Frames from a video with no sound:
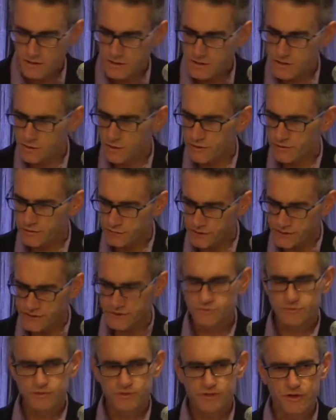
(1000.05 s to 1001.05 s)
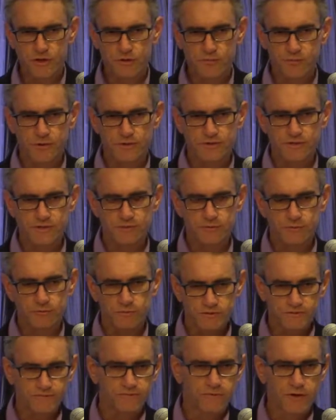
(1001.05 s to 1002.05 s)
So our original scope on this one
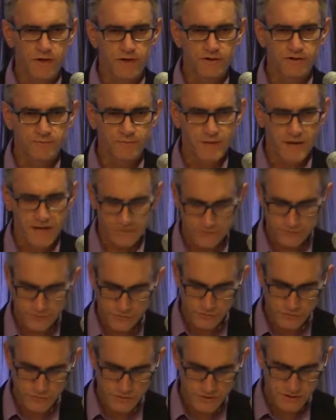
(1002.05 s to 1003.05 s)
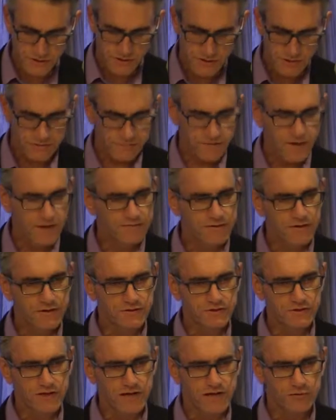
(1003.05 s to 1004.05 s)
was 400 bathrooms,
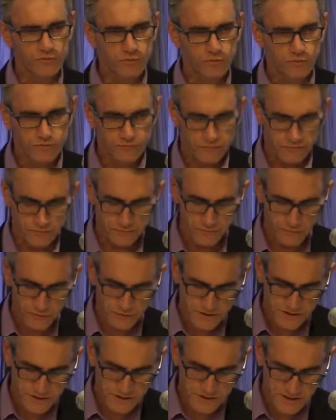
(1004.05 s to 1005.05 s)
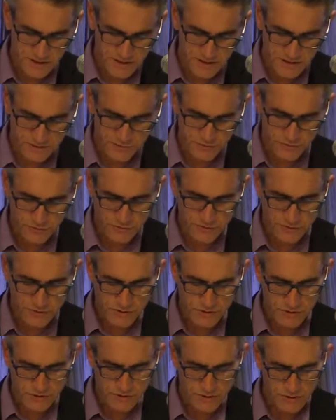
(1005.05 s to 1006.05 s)
500 head walls, and 14 data
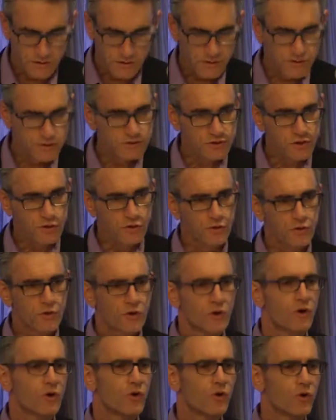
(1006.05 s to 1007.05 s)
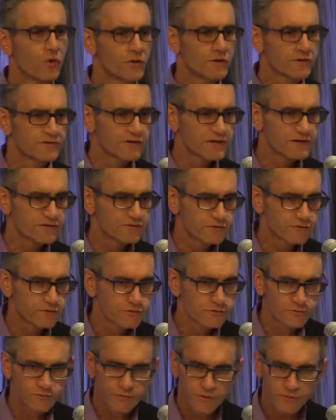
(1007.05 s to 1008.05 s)
rooms. So all the data
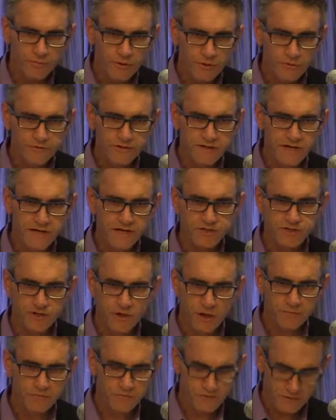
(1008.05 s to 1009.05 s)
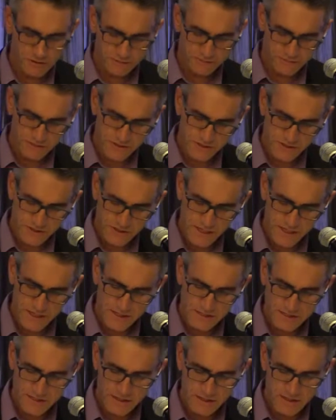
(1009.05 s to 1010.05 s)
rooms we built in our shop, delivered to
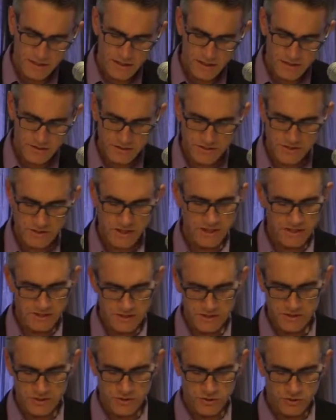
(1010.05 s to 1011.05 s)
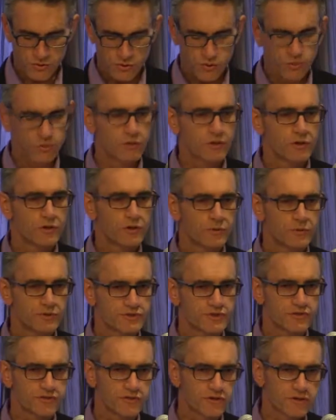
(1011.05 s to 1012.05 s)
site, and the site install
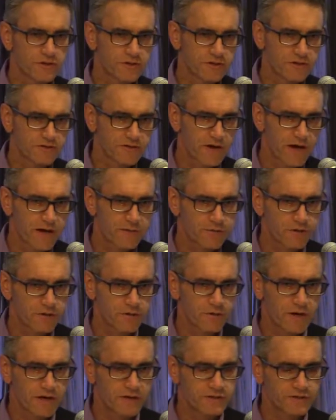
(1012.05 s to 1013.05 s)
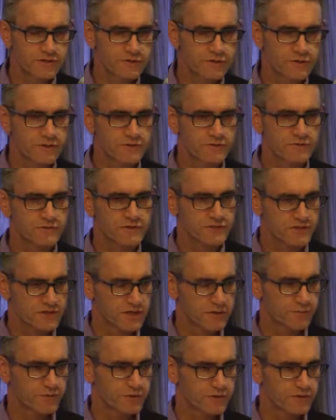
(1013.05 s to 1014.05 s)
was 1/3 of the time required to do it the
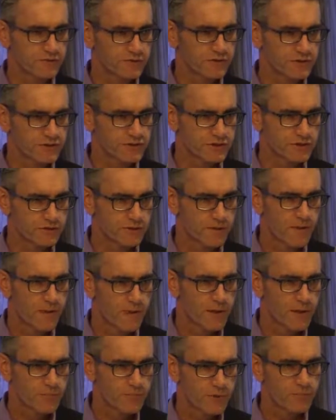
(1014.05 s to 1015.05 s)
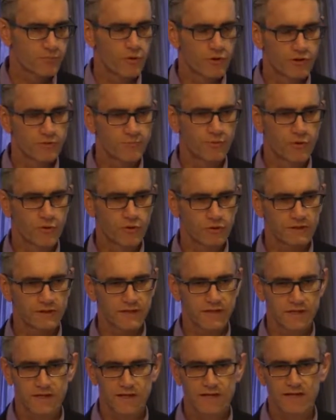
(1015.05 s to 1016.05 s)
stick-built version. But more
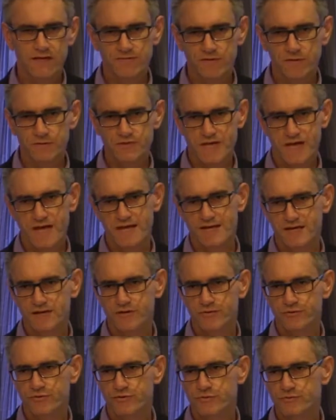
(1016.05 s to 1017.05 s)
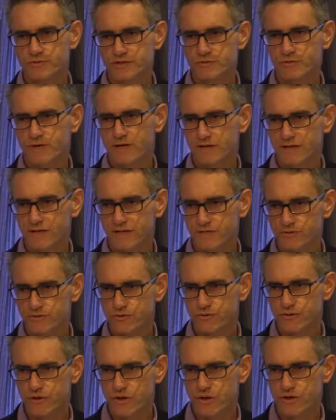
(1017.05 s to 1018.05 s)
importantly, it gave those head-end rooms to our
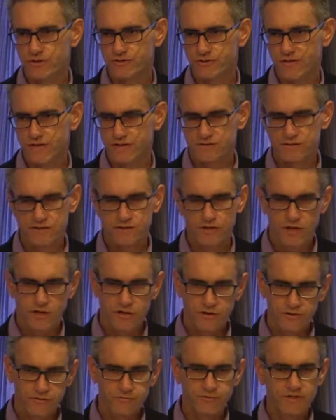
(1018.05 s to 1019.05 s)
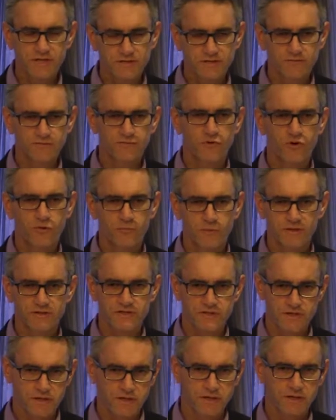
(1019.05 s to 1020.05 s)
electrical contractor 3 to 4
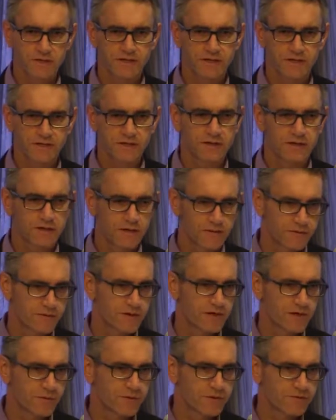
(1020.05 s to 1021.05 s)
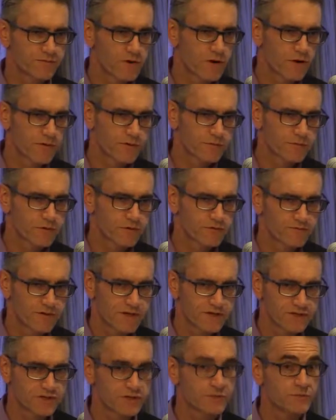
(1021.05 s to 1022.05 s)
months earlier than he would have got them
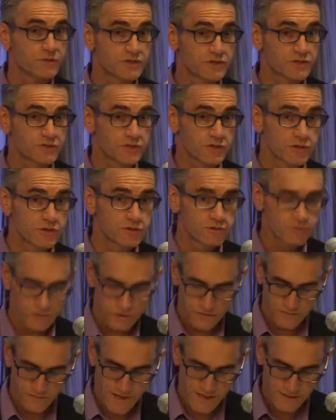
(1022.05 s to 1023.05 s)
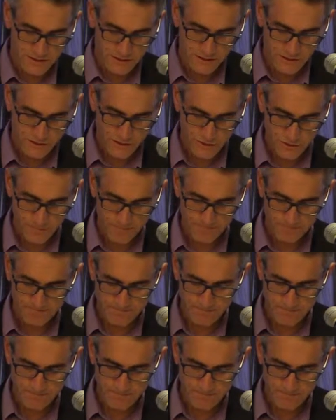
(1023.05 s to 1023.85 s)
conventionally, which is a huge advantage to him.